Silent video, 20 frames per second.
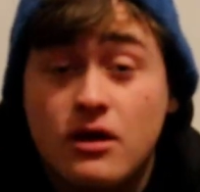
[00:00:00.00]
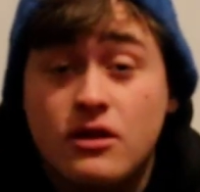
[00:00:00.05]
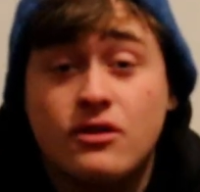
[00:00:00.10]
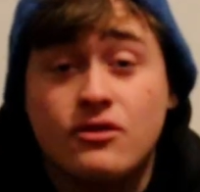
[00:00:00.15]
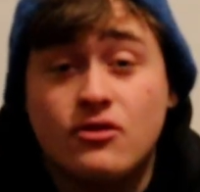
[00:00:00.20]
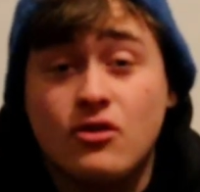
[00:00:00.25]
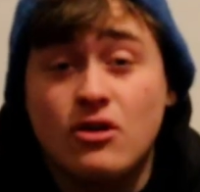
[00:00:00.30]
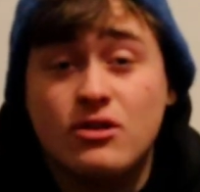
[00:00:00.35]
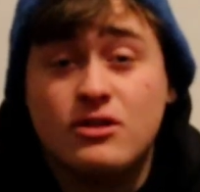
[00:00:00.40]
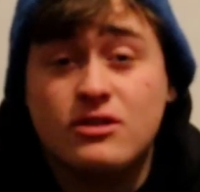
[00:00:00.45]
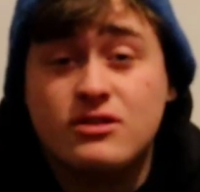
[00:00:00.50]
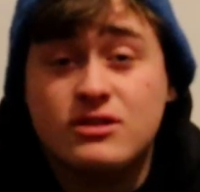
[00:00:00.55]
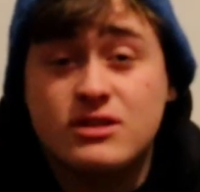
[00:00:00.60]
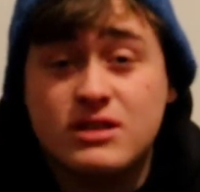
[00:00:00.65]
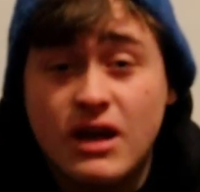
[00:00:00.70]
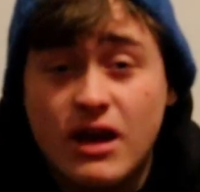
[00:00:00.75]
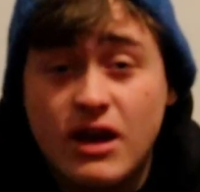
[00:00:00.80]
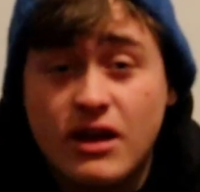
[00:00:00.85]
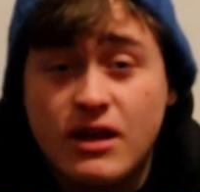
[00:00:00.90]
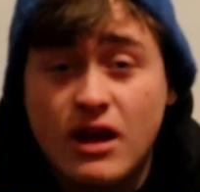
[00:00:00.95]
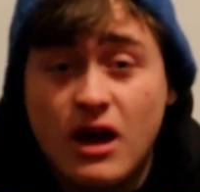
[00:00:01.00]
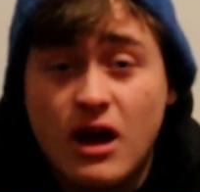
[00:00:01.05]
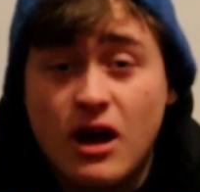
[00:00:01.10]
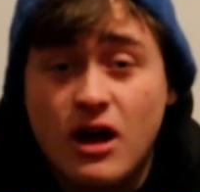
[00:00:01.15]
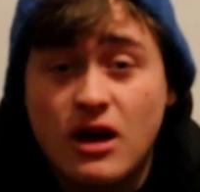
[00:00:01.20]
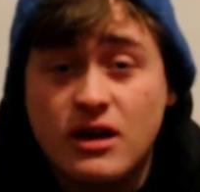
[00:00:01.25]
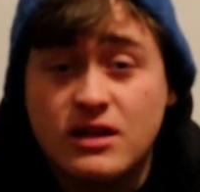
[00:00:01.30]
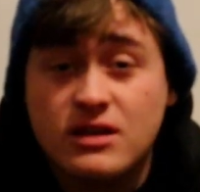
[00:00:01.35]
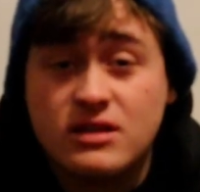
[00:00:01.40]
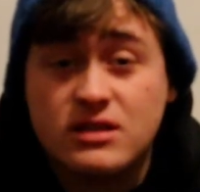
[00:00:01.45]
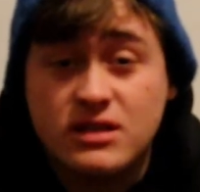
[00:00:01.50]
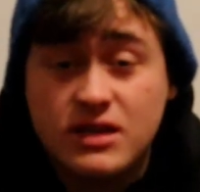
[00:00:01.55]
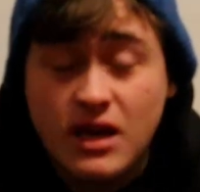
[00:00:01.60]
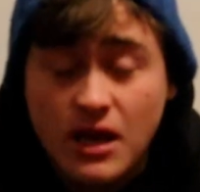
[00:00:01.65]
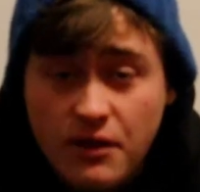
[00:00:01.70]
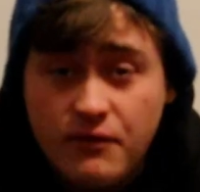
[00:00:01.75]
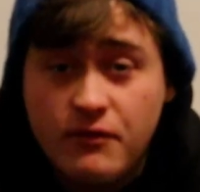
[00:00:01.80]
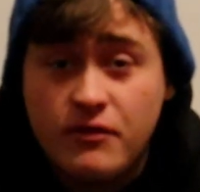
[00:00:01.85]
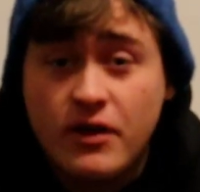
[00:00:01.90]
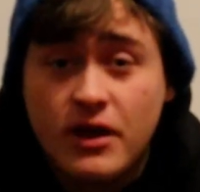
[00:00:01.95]
The doctor said I had a
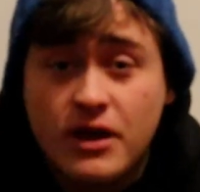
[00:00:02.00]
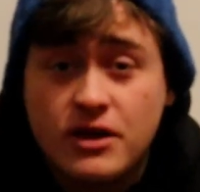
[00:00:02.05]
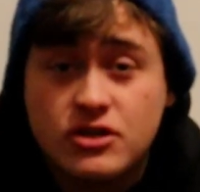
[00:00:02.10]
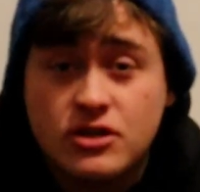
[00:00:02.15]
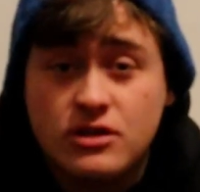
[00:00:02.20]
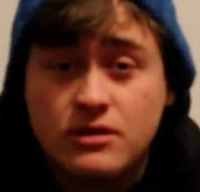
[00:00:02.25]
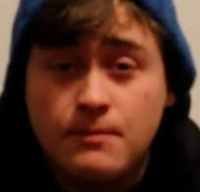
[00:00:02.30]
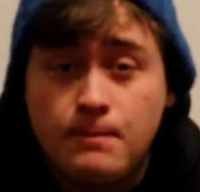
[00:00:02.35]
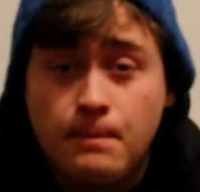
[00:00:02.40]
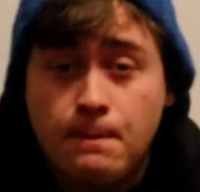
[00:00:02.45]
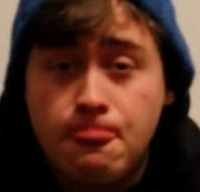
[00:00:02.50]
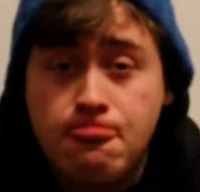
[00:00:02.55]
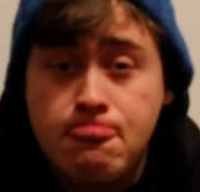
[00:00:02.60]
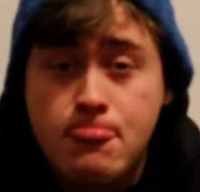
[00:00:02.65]
skin infection.